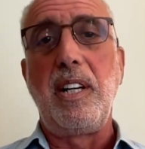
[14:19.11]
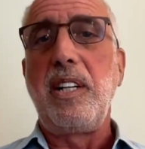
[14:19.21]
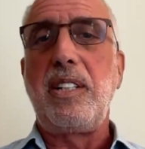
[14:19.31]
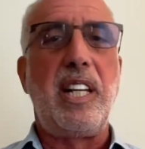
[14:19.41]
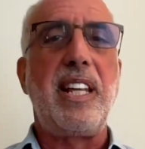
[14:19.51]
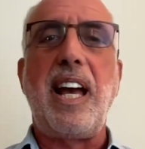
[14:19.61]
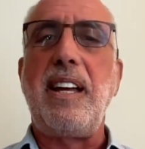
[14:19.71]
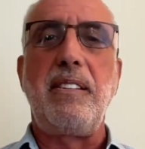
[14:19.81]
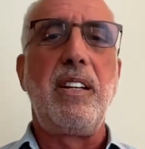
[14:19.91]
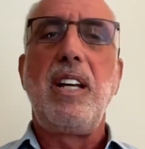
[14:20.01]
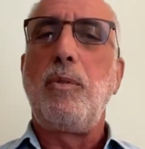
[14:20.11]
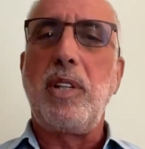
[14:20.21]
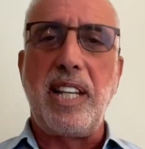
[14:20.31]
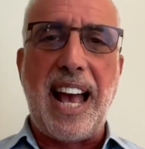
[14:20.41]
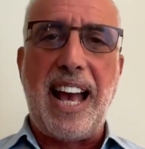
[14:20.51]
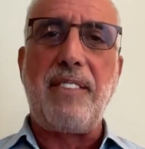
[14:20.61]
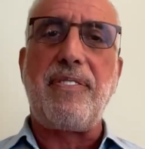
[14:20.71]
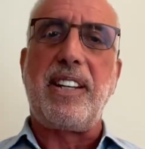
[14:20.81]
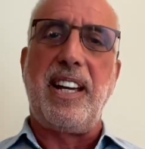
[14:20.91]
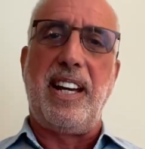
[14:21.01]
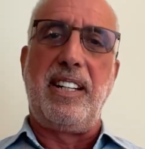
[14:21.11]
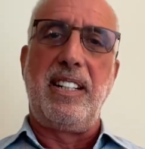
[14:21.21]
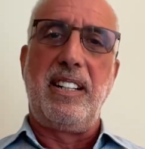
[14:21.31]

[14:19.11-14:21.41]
She then was an advocate